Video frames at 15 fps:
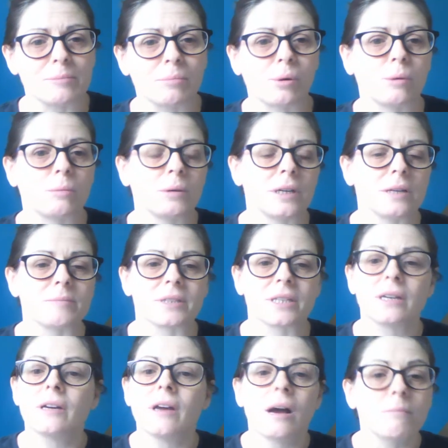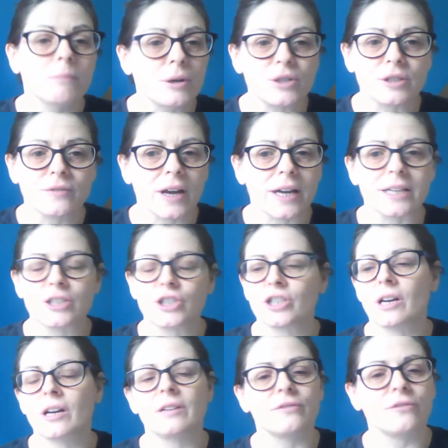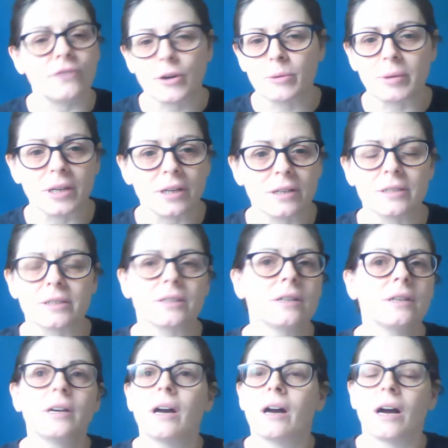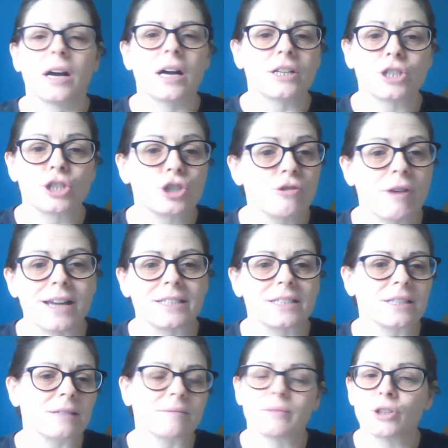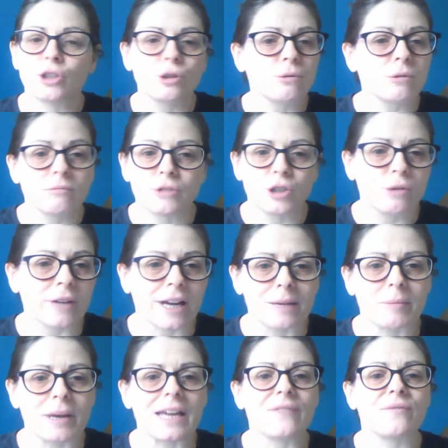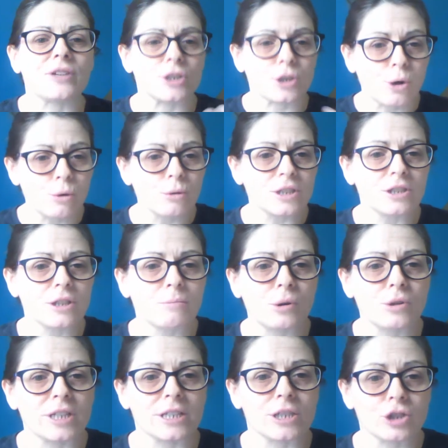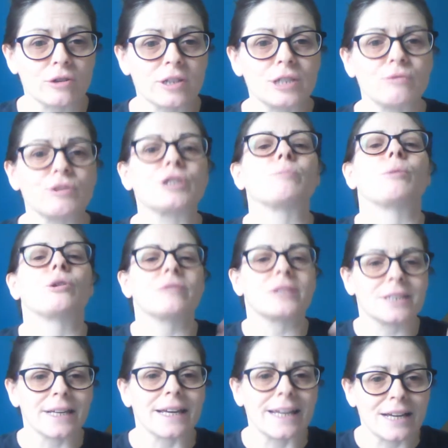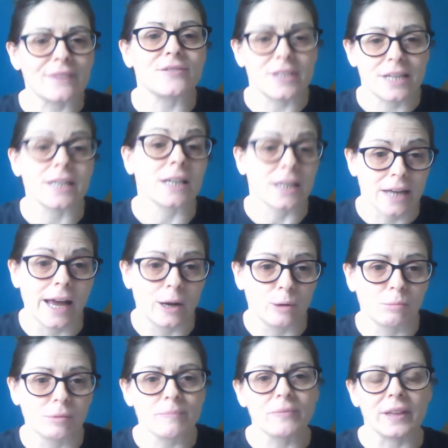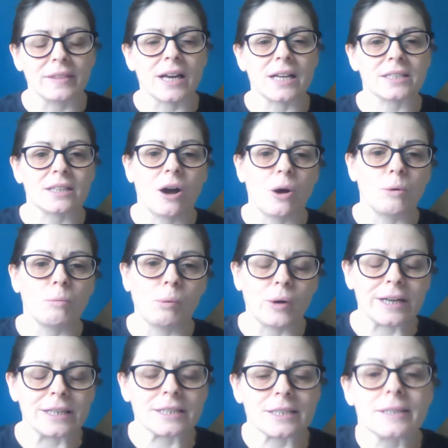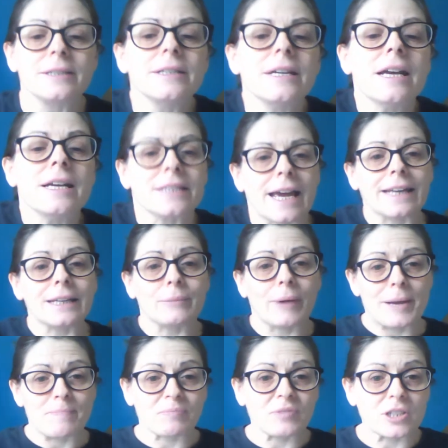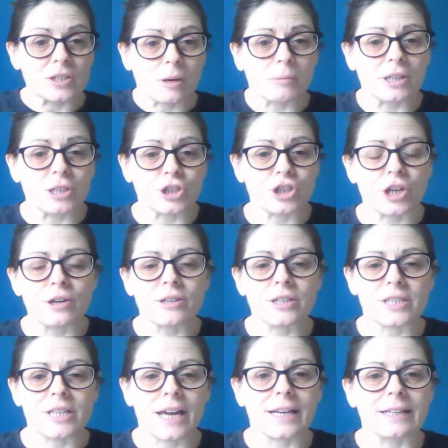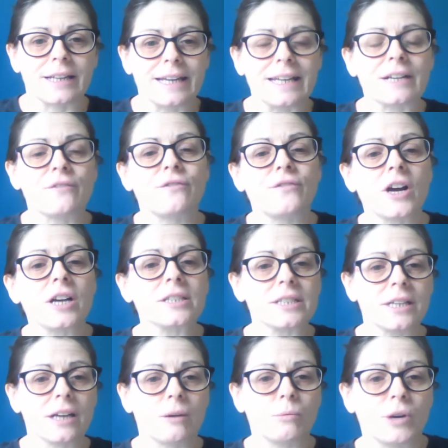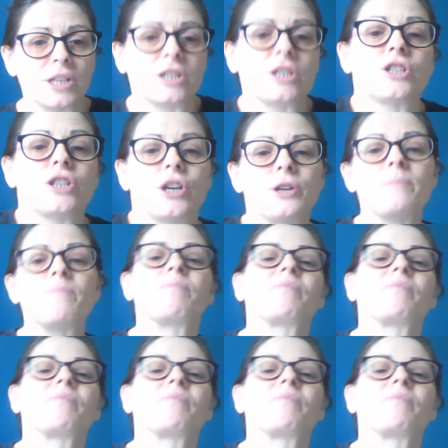problems, motivation, phobias, stress. You name it. If it's causing the body a stress response, EFT can help, and that's the whole point. So anyway, I'm going to show you the technique. First thing I want you to do